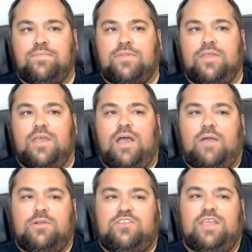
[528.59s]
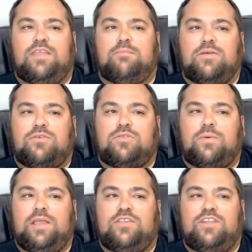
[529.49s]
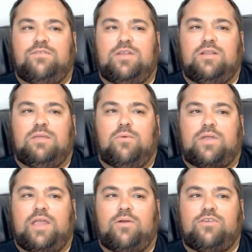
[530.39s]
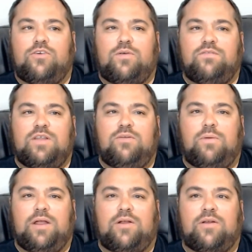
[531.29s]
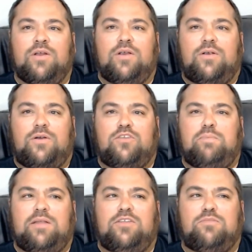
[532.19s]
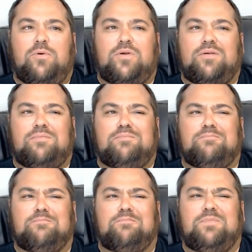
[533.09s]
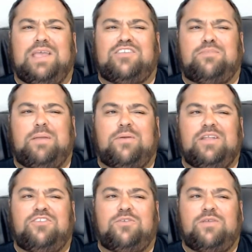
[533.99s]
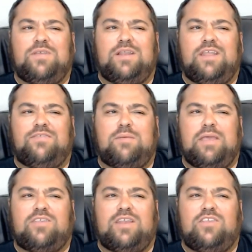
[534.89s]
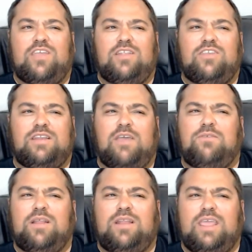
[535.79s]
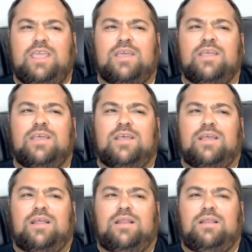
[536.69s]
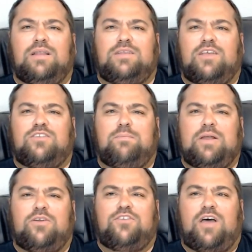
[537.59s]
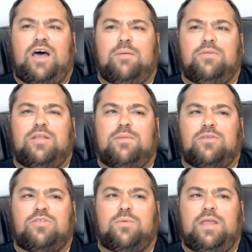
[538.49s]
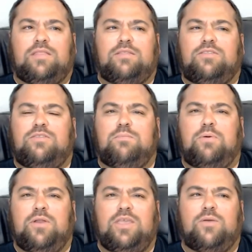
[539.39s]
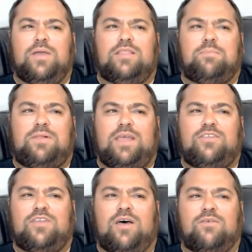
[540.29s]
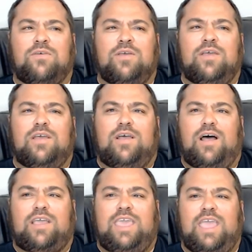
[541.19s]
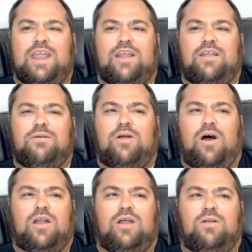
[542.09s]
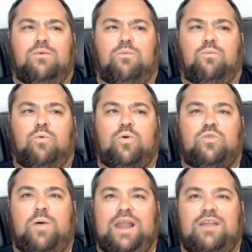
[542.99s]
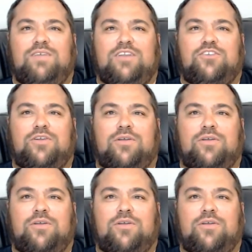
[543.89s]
I would say that Mother 3 is definitely more character-driven, where Earthbound is more experience-driven, if that makes any sense. It definitely does a better job than Mother 3, putting you in the place of a kid on a worldwide adventure,